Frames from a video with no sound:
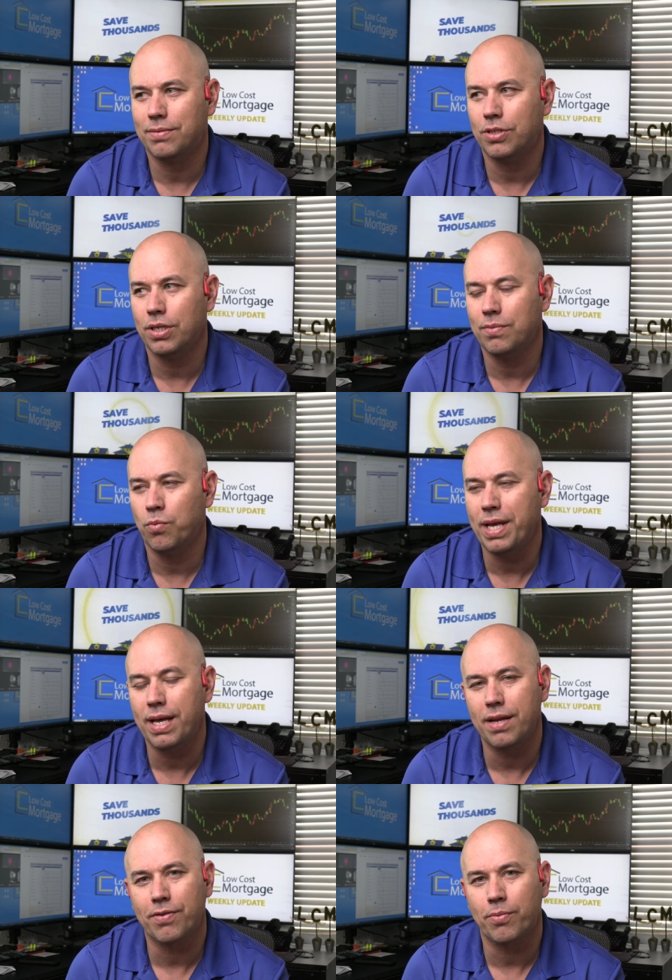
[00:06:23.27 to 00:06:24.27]
Good
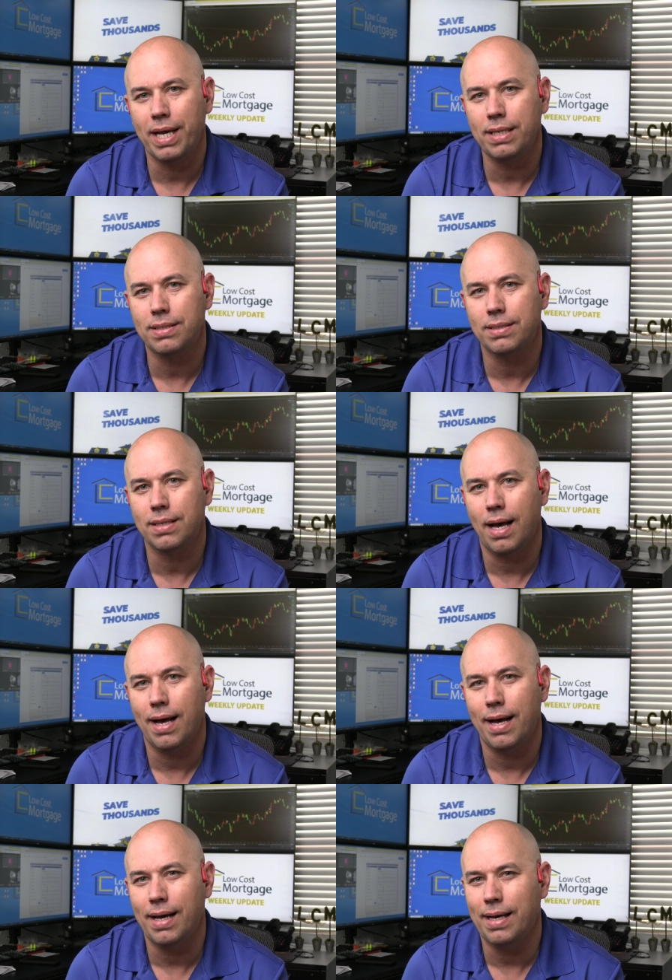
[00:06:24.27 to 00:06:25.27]
weekend for rates.
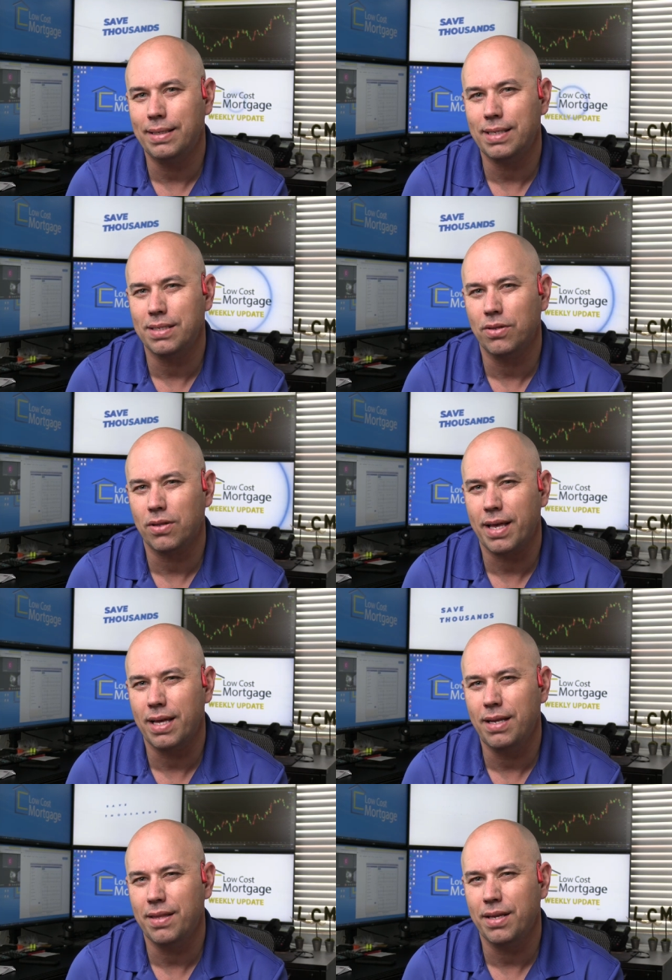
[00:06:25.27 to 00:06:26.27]
It doesn't look like
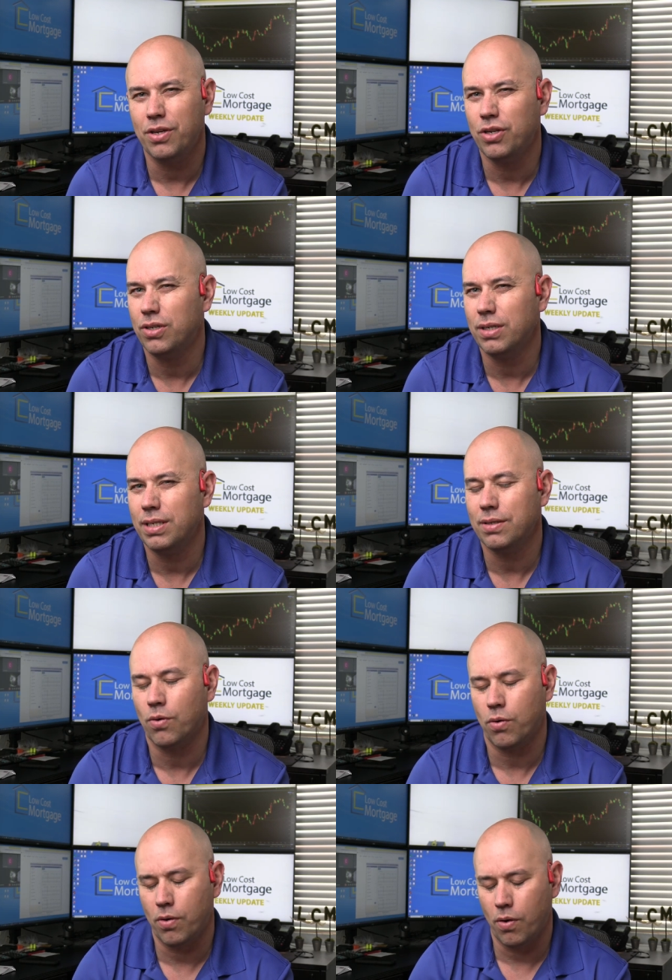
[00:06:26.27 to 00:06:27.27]
anything good
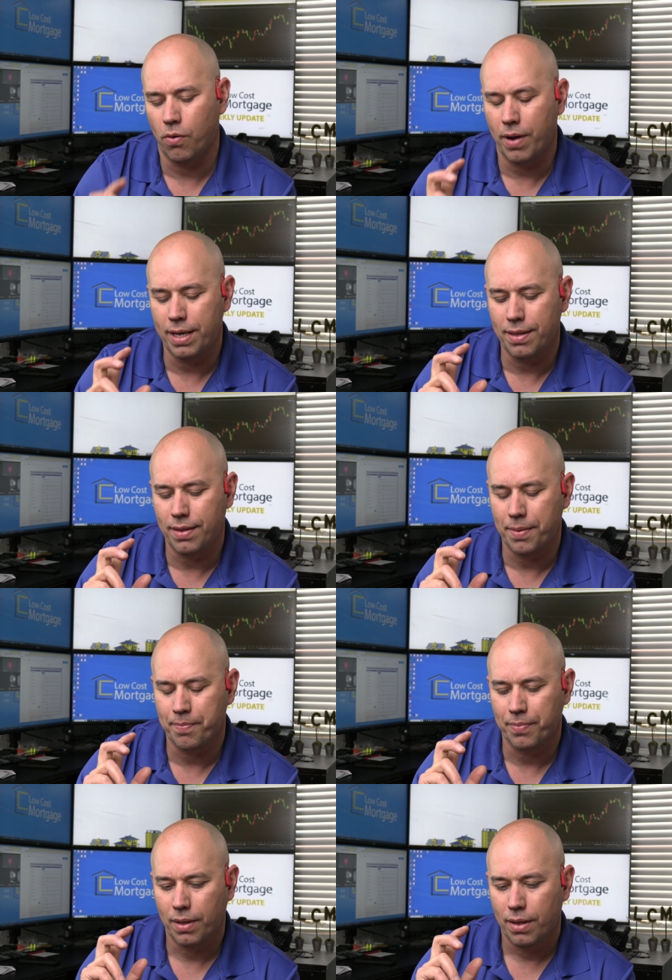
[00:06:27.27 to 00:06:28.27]
or
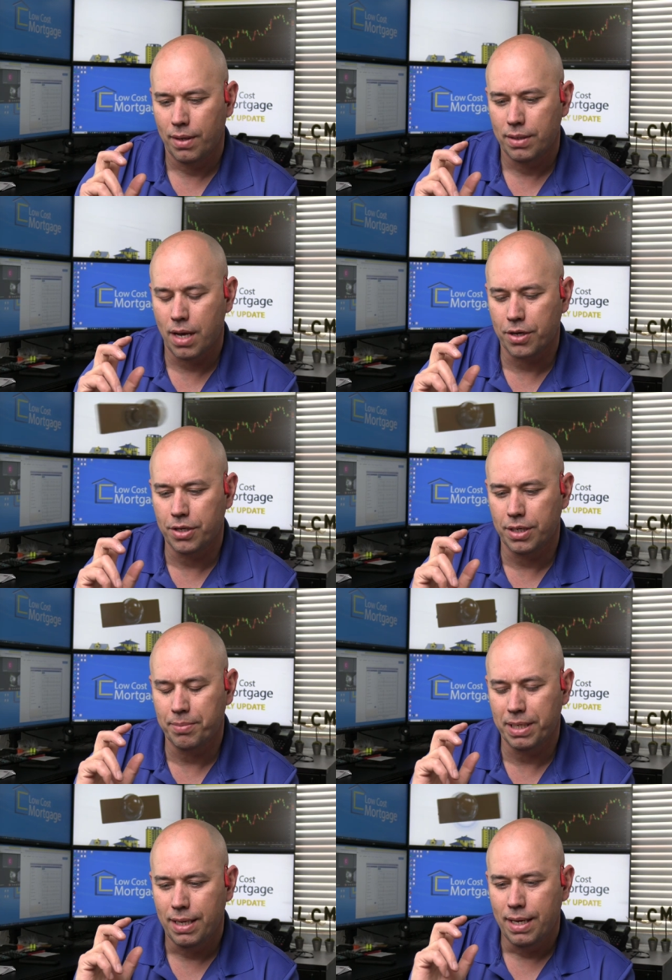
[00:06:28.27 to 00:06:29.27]
anything, not
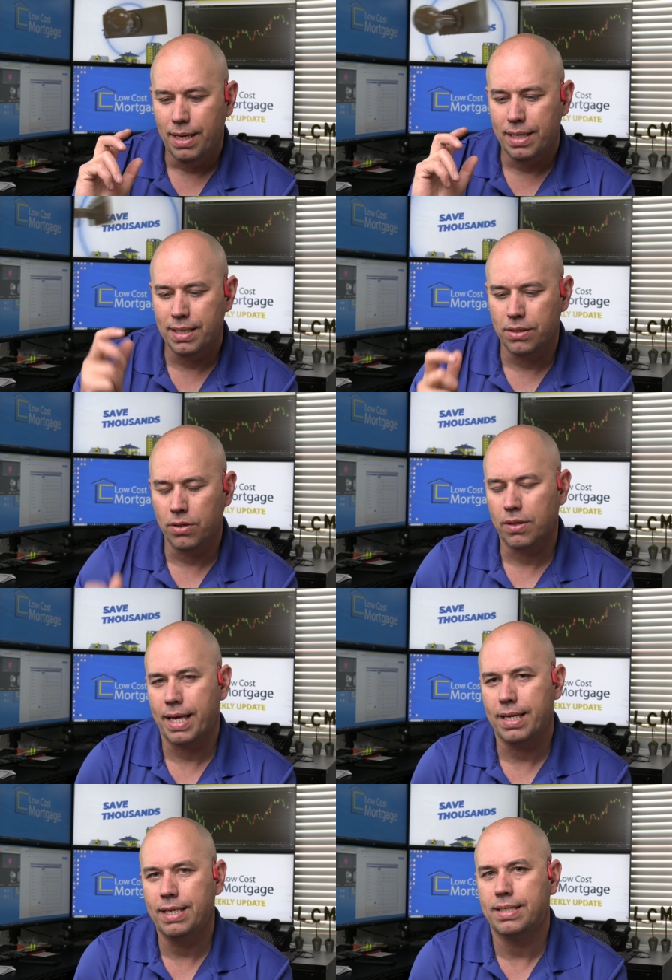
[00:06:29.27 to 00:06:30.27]
good, but it doesn't look
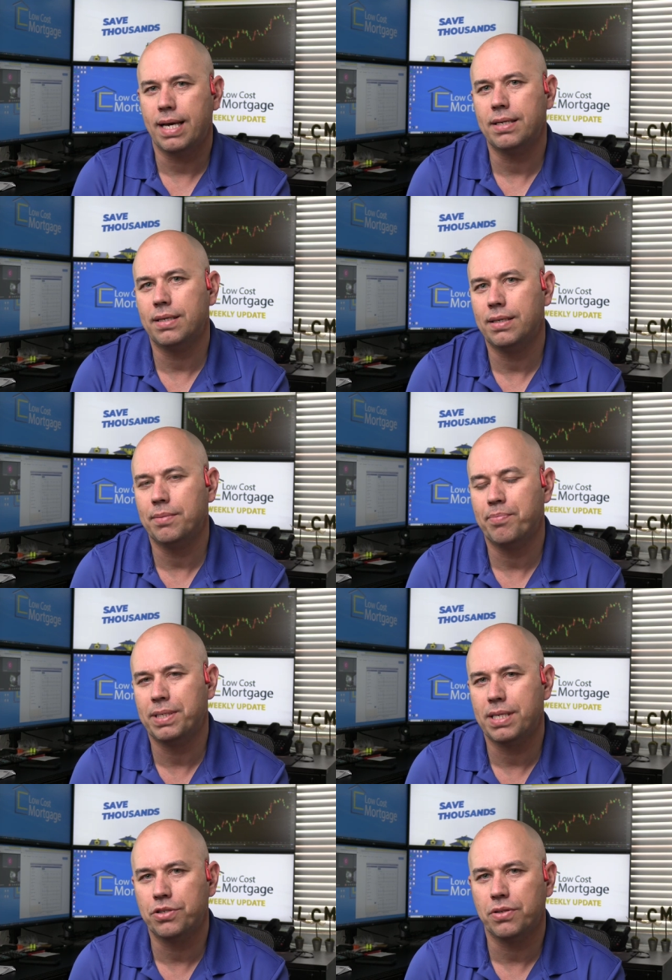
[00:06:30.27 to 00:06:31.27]
like any data
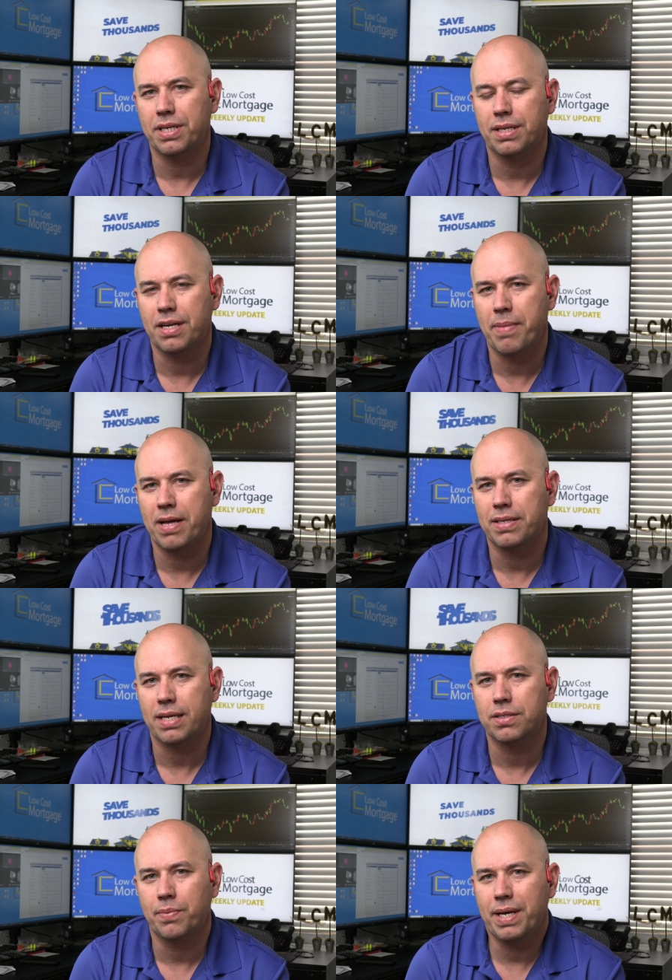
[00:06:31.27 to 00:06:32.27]
potentially could come out
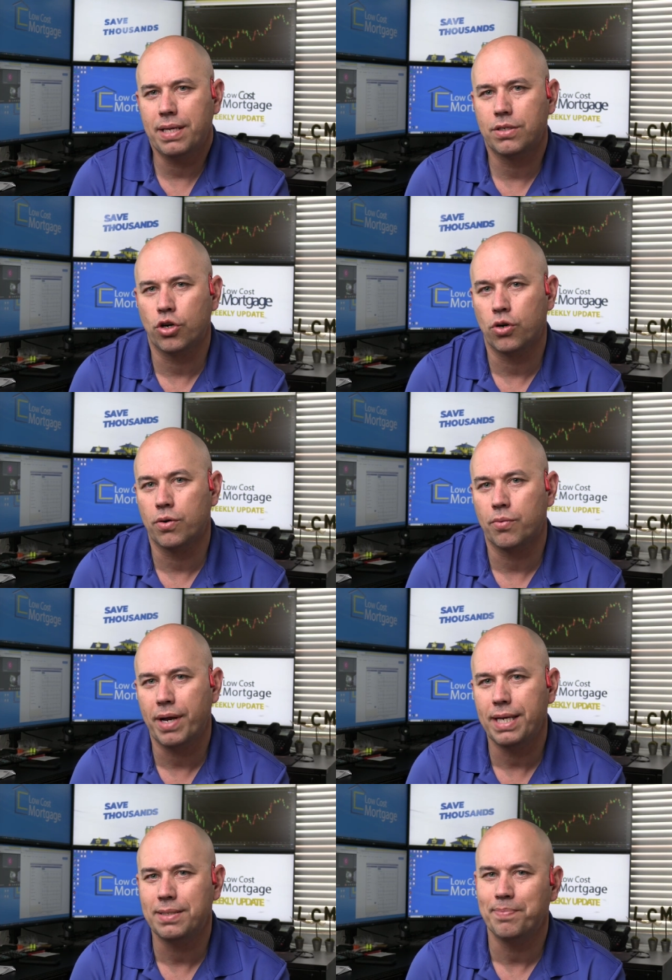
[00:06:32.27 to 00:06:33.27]
next week to hurt
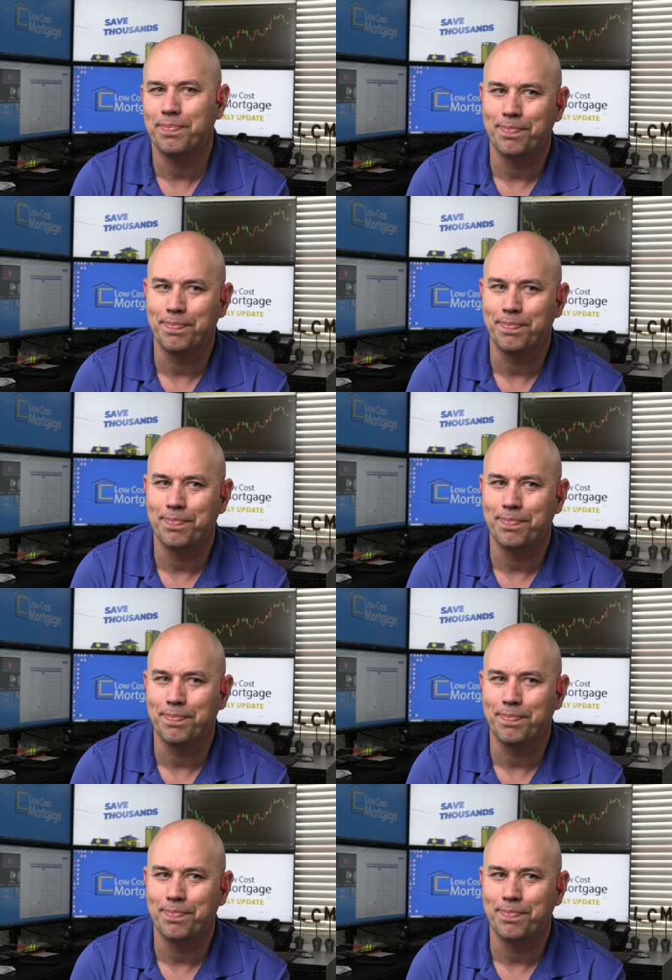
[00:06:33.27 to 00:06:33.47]
rates.